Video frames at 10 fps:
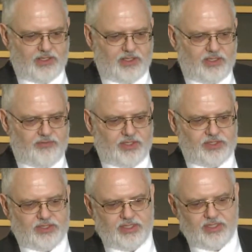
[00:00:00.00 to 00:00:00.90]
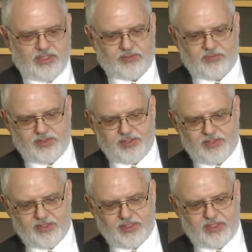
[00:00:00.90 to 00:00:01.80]
And eventually that was
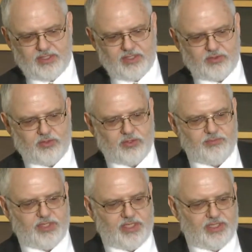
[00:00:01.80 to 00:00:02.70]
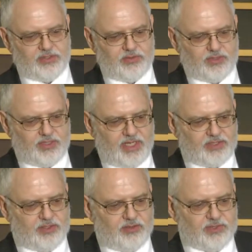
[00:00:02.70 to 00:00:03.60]
incorporated into the
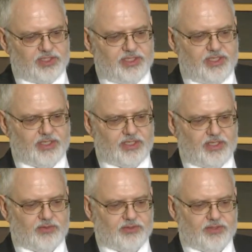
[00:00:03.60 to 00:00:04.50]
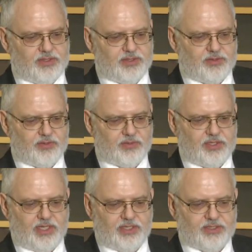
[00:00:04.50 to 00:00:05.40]
National Machine Accountants
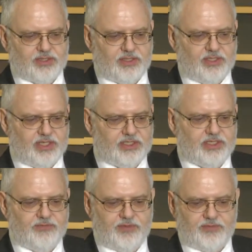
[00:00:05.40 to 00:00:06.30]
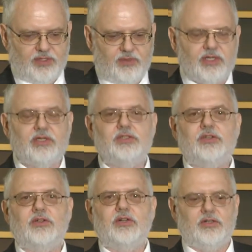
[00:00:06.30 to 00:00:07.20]
Association in 1951 in
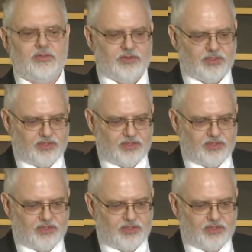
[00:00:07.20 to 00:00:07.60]
Chicago,